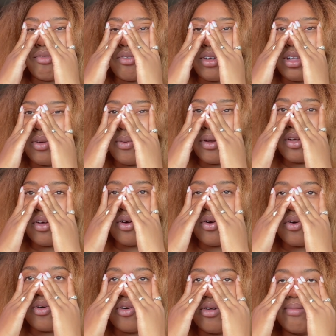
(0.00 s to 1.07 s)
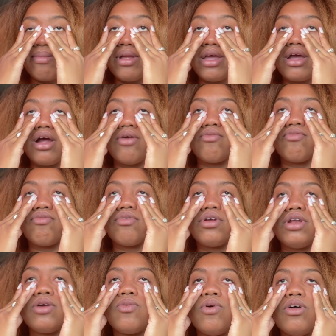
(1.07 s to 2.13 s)
really want to go home. Like, I
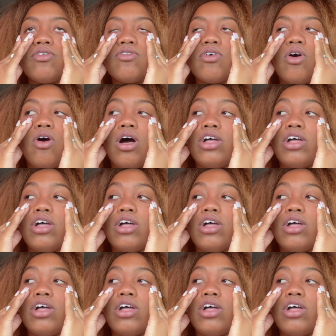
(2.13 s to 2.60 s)
really want to go home.